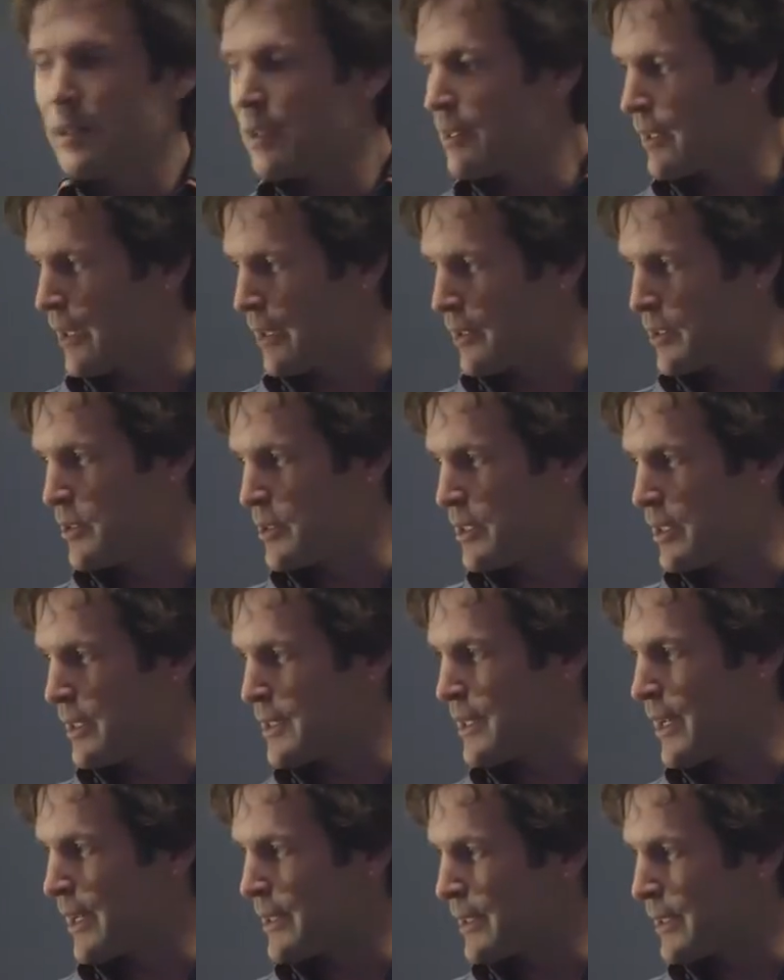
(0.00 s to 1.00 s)
again, using
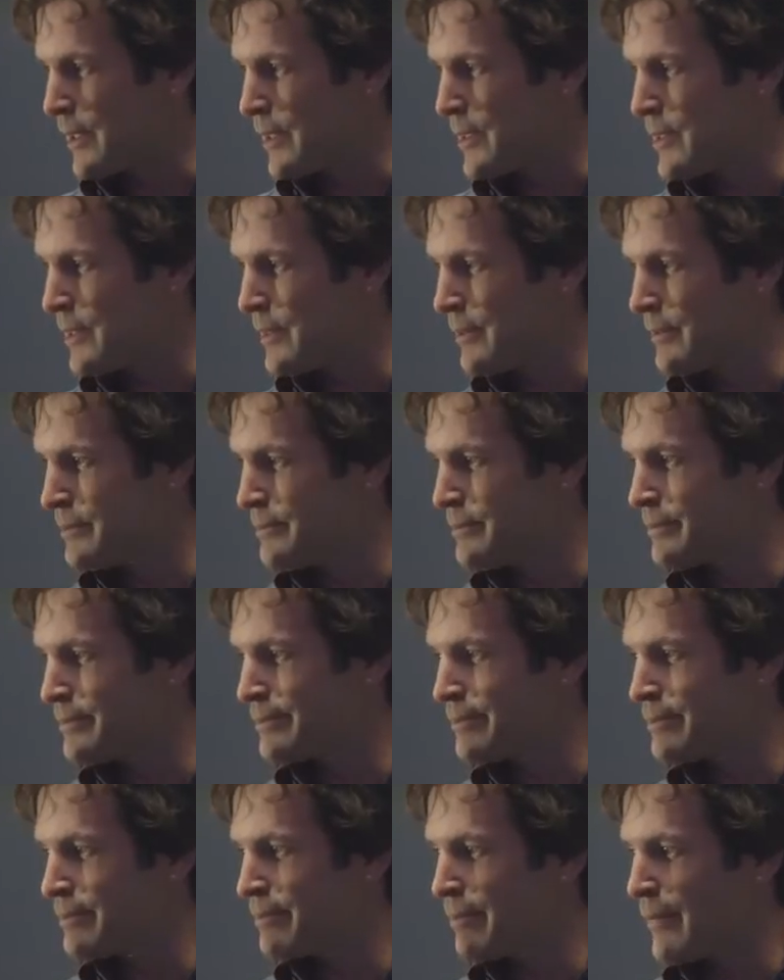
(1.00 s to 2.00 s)
these ideas.
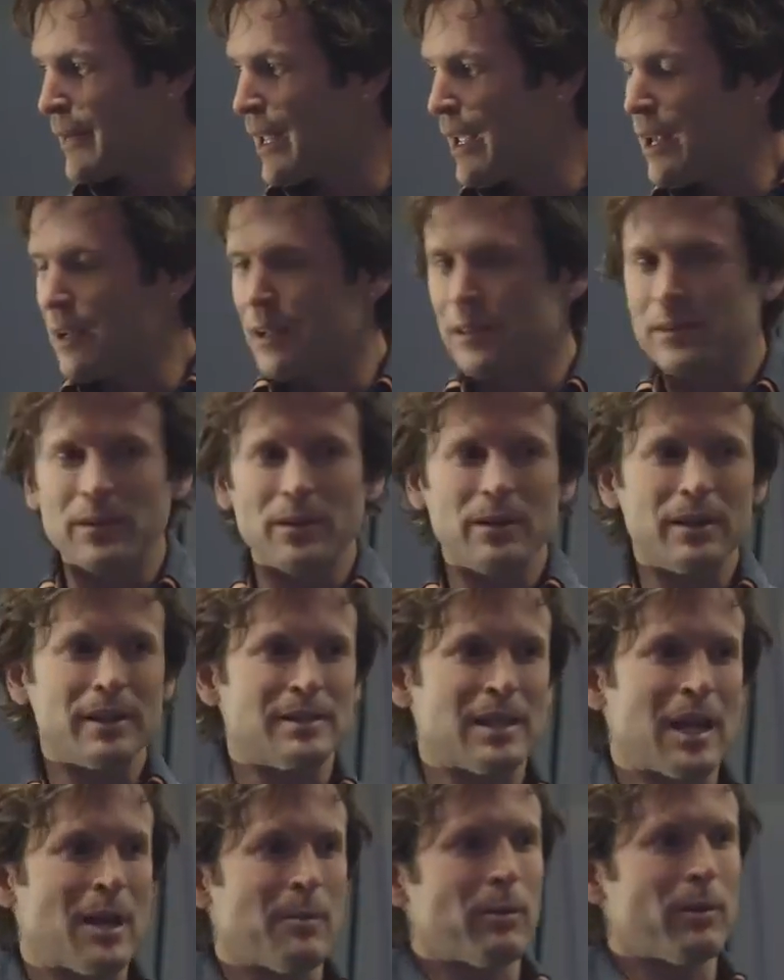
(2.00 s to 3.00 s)
And a third
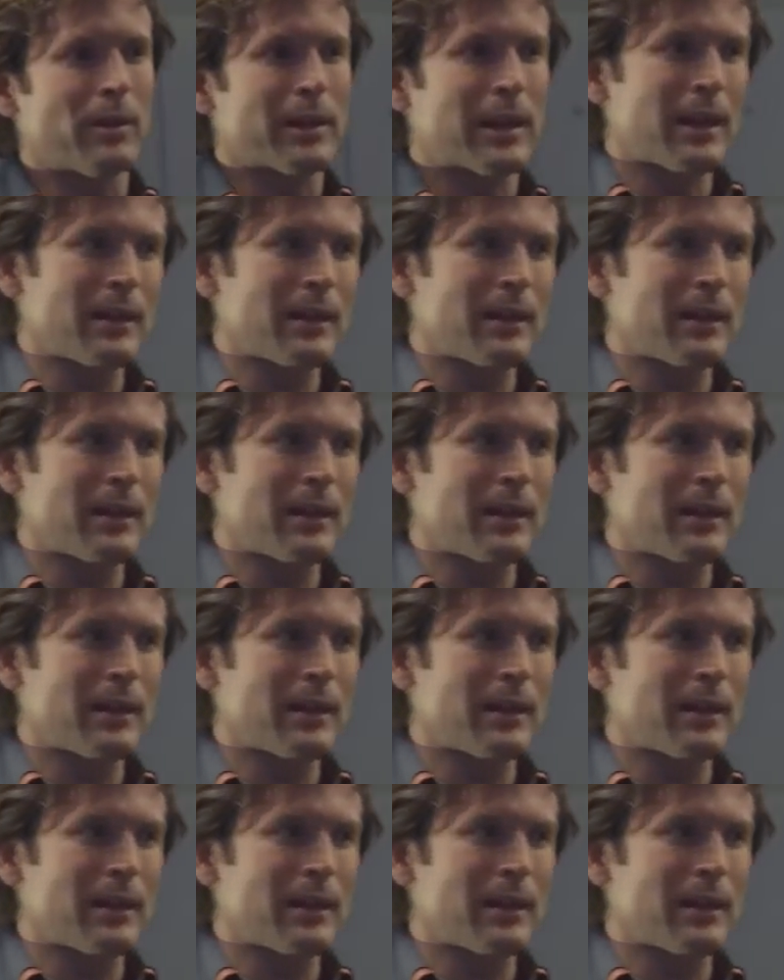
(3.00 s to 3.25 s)
example, I